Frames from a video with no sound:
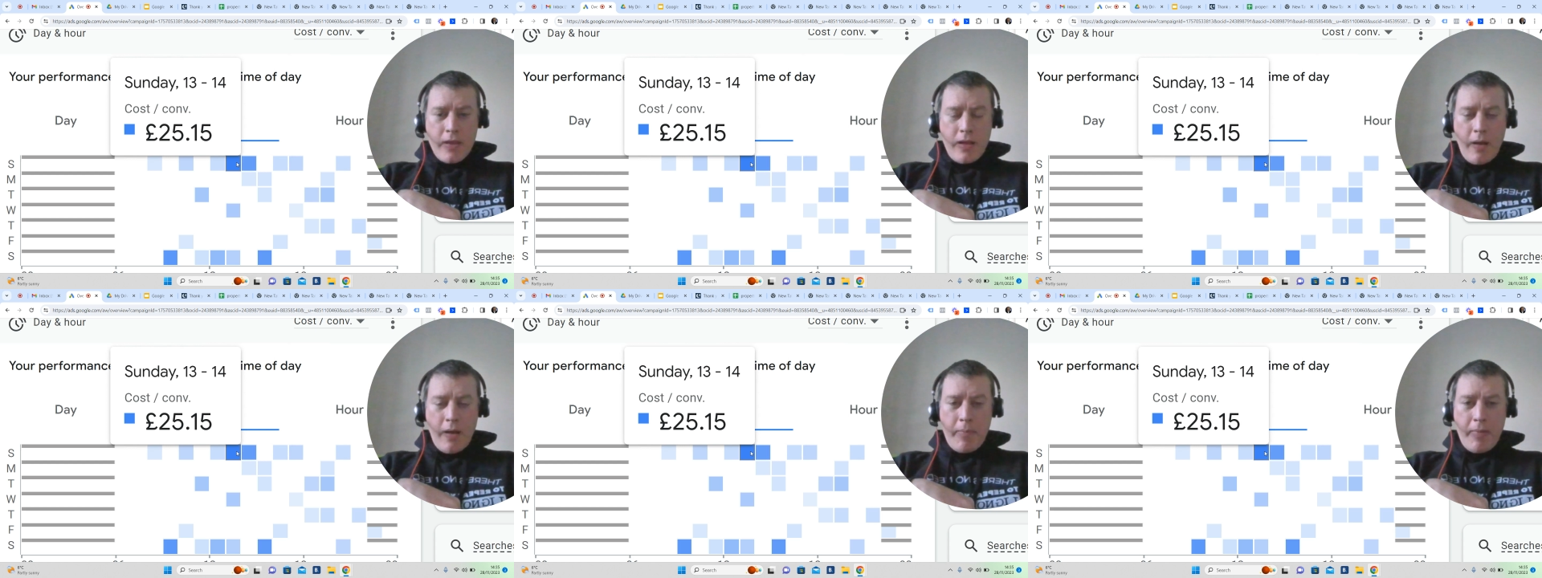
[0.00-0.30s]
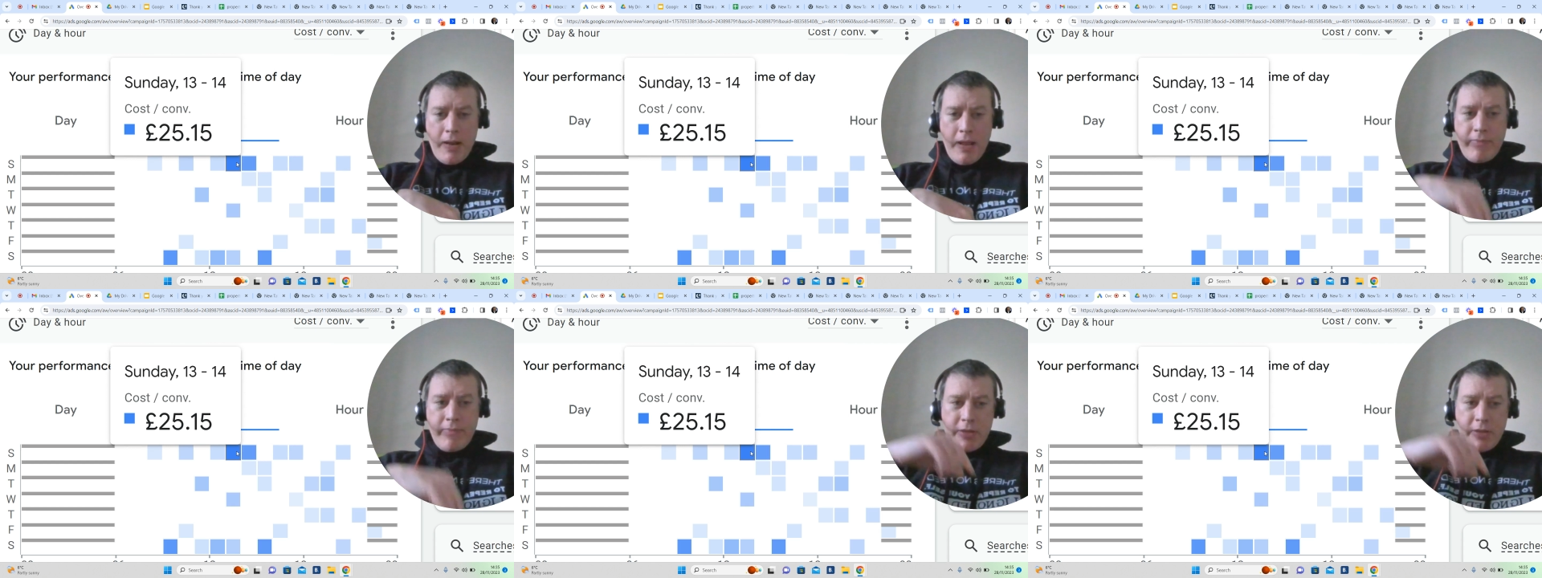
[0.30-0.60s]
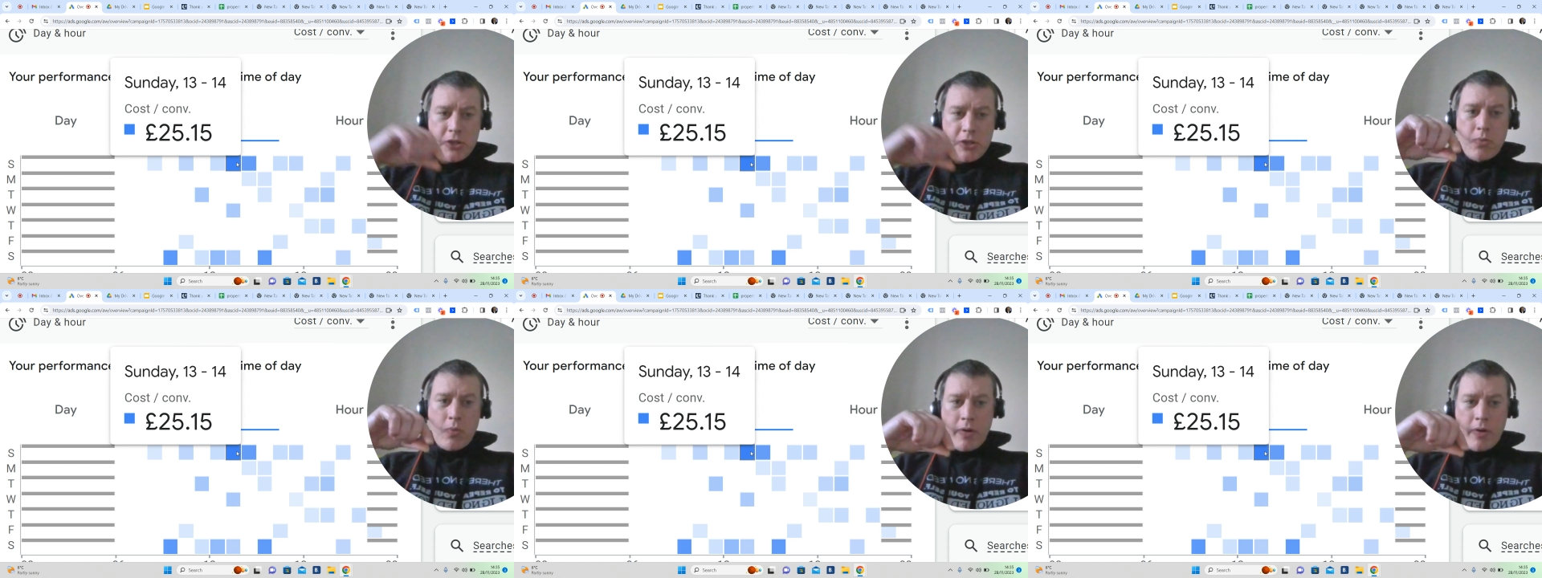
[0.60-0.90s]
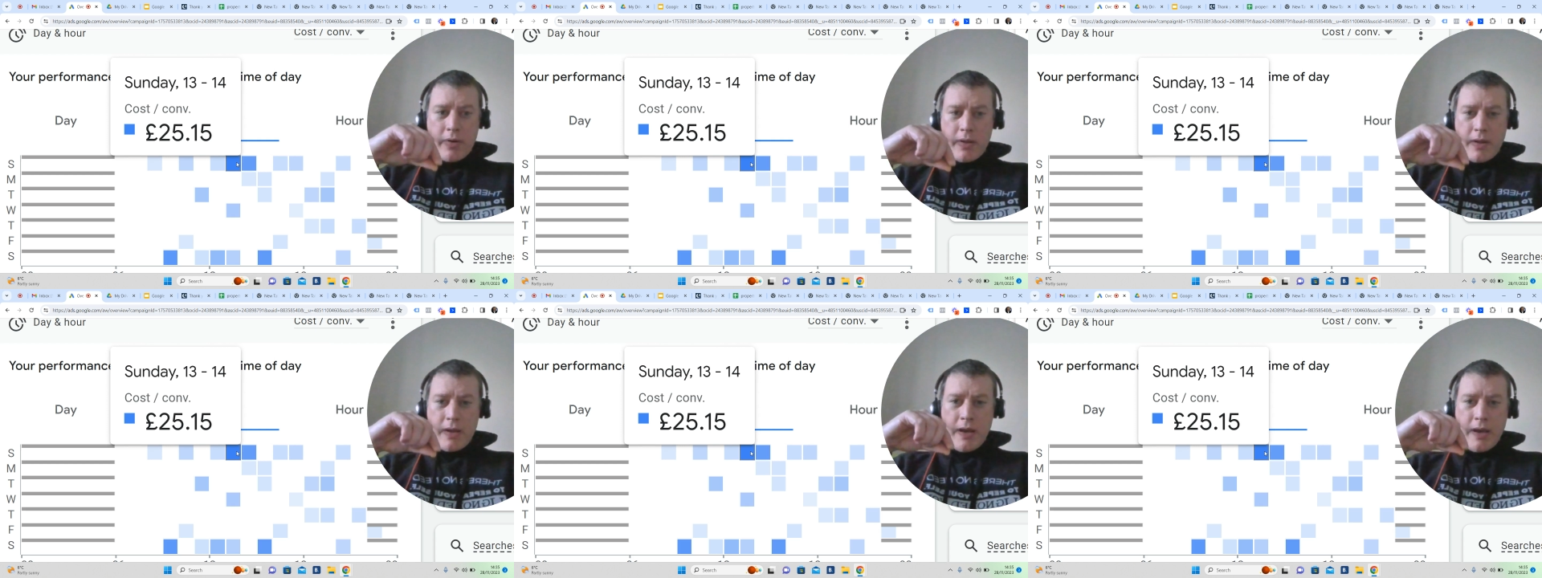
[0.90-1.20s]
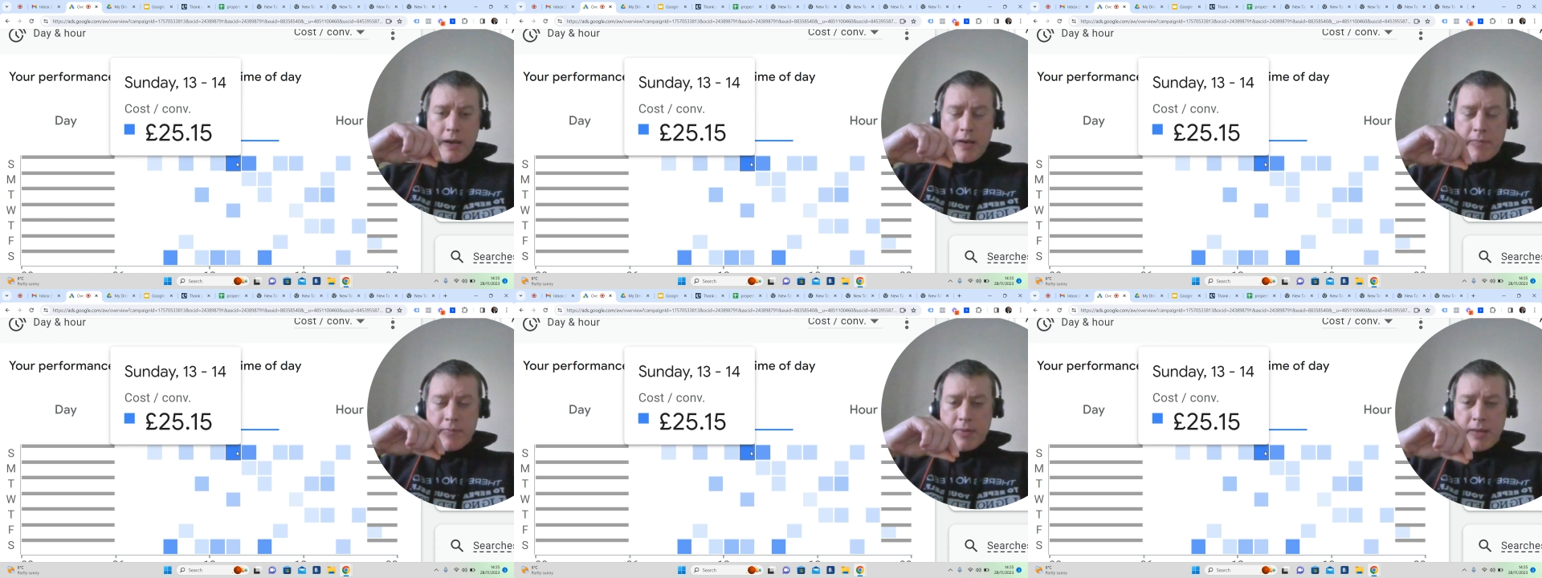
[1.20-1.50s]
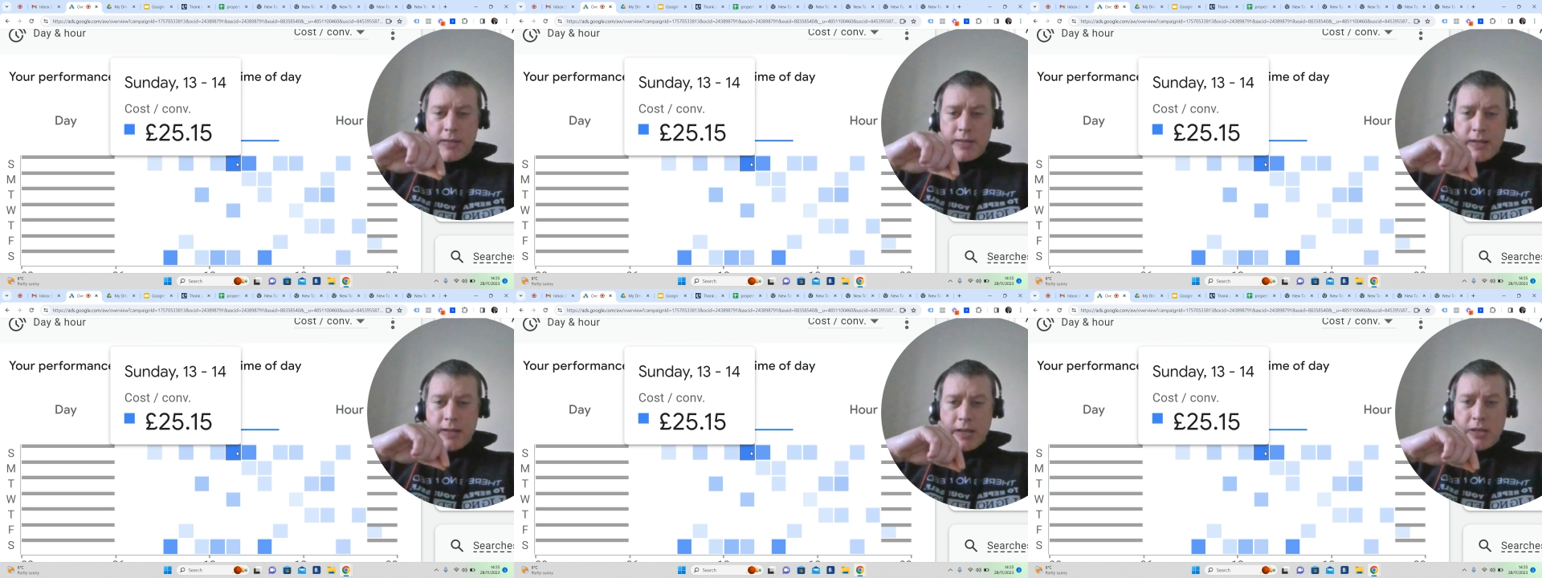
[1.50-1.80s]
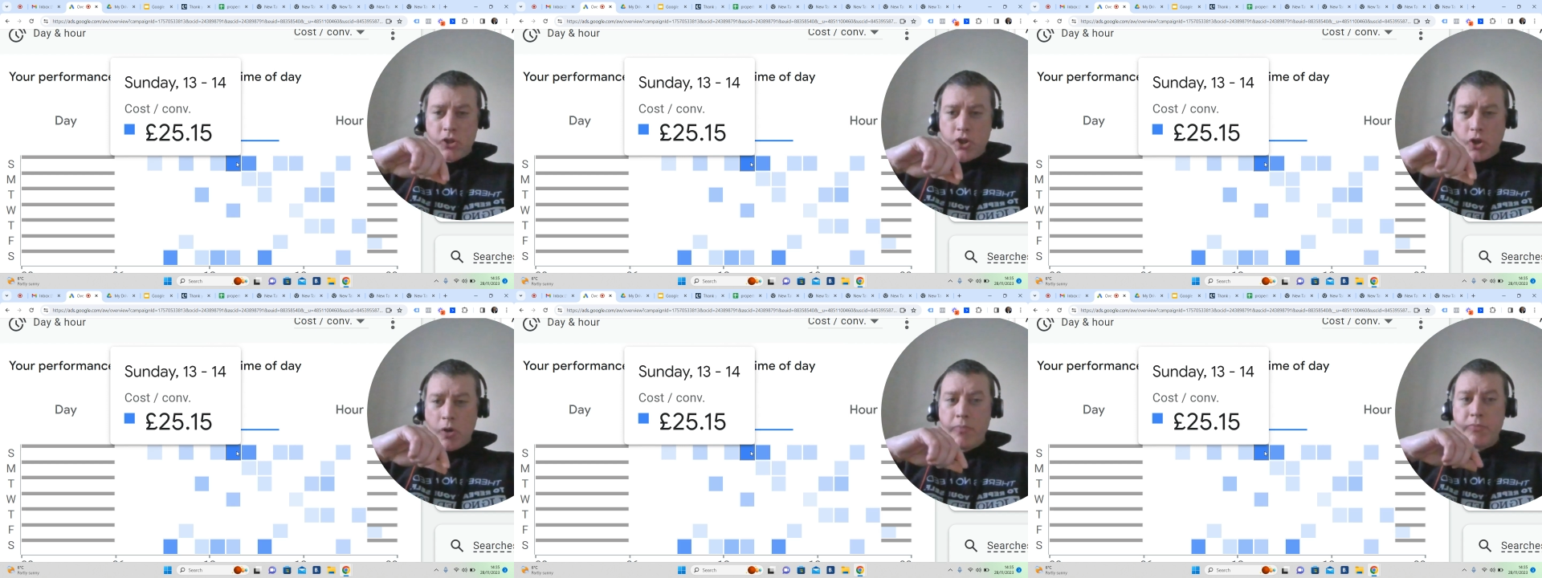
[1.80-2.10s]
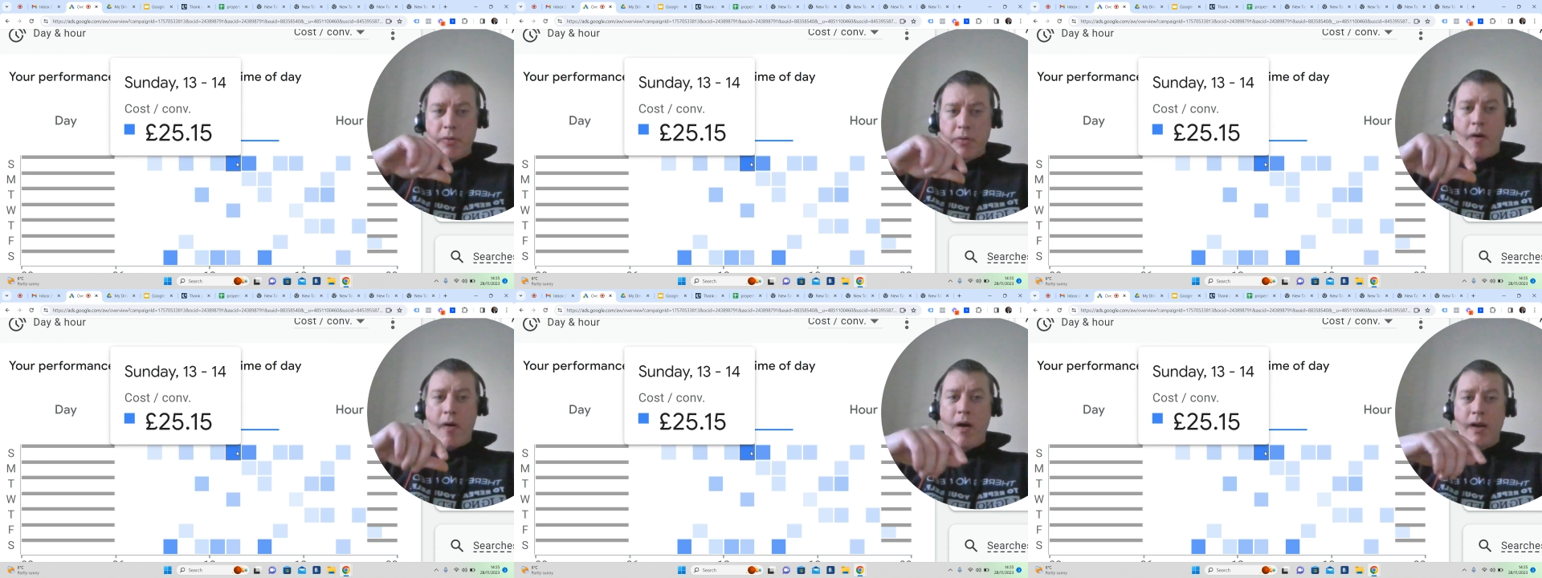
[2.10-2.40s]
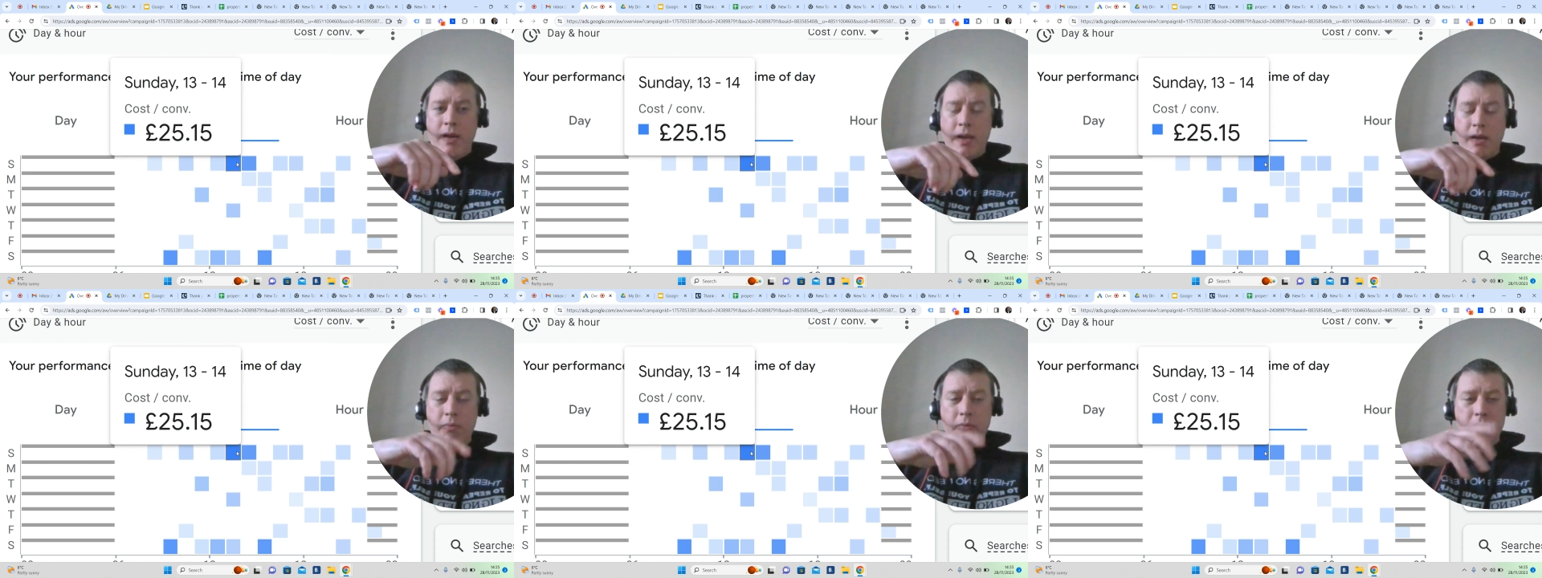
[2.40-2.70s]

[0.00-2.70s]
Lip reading: I believe these leads come to market,